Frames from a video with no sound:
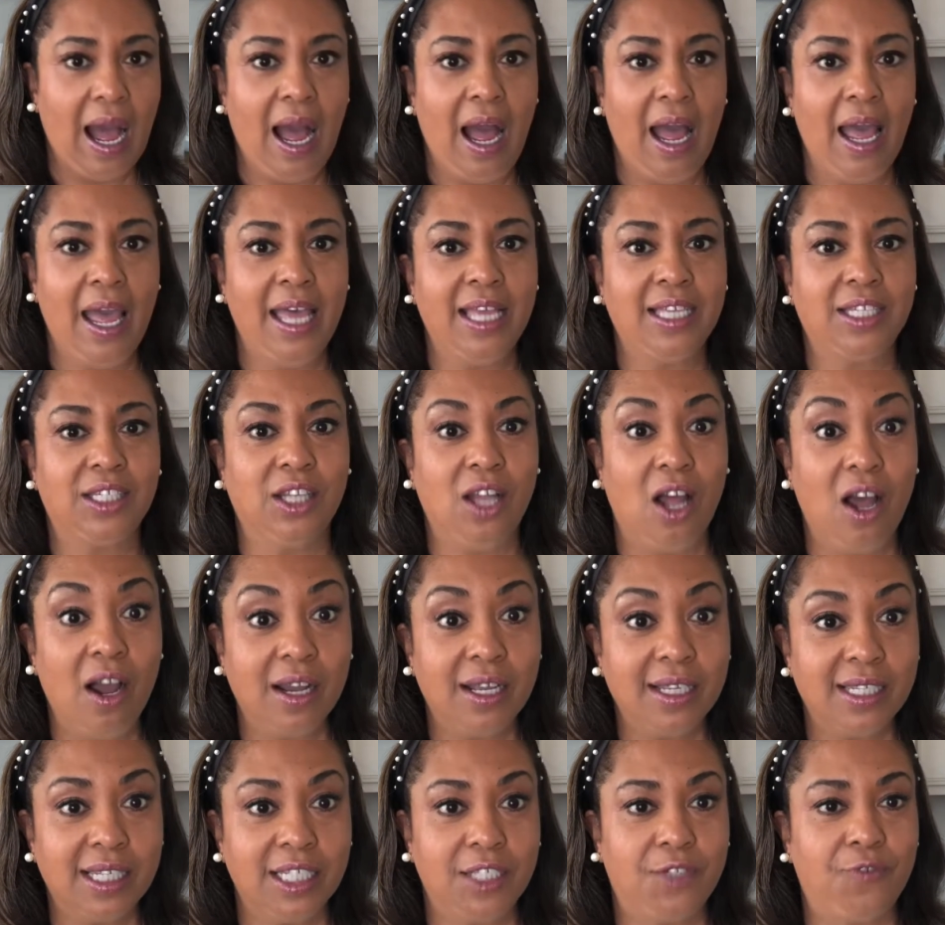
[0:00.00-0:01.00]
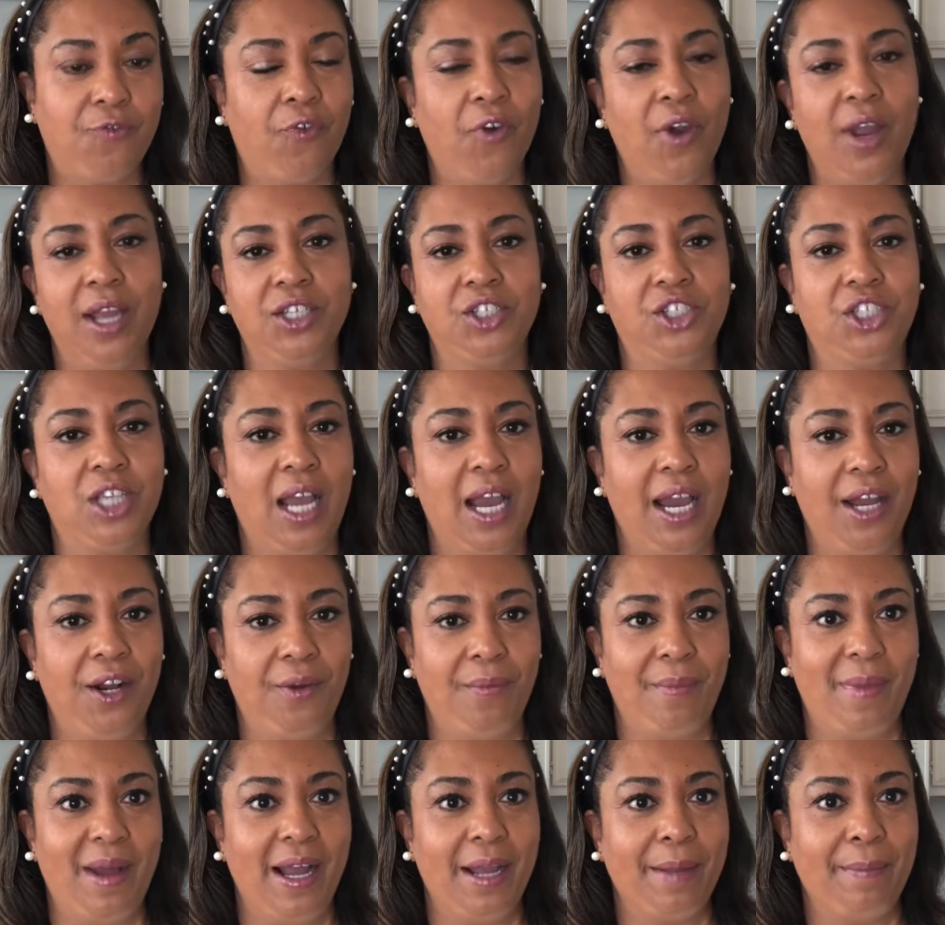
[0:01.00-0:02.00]
as long as it's fresh, I
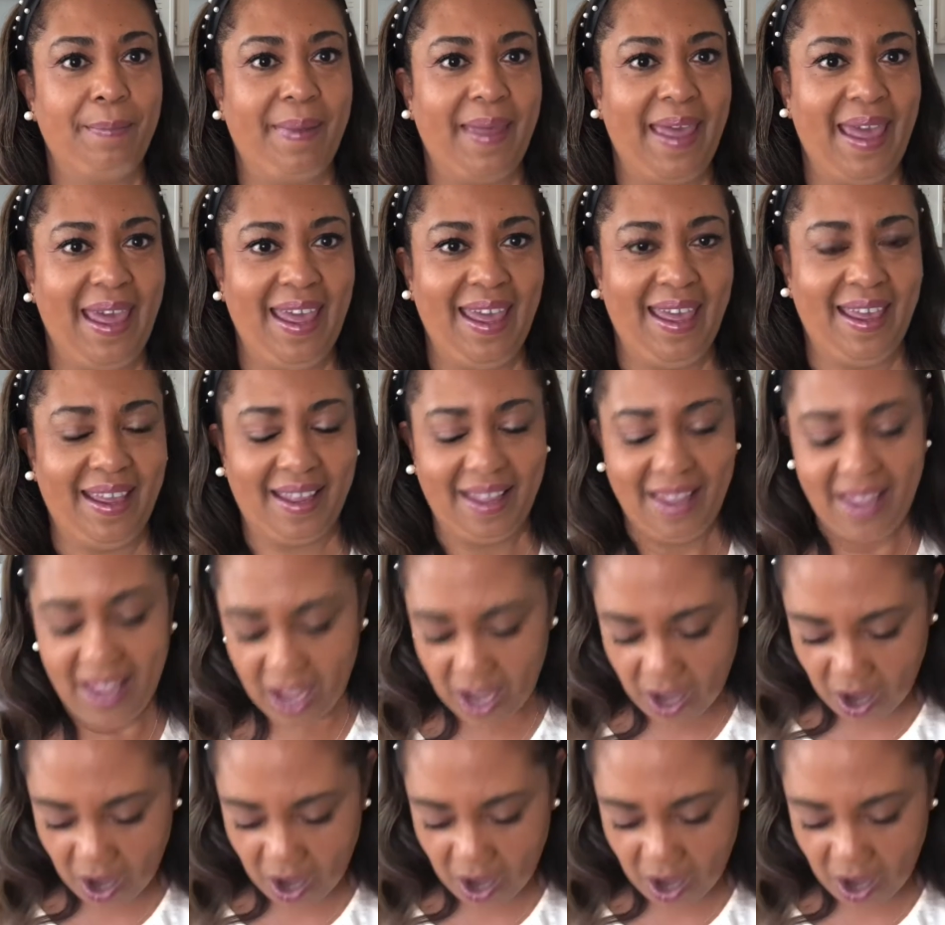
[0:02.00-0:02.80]
don't mind paying.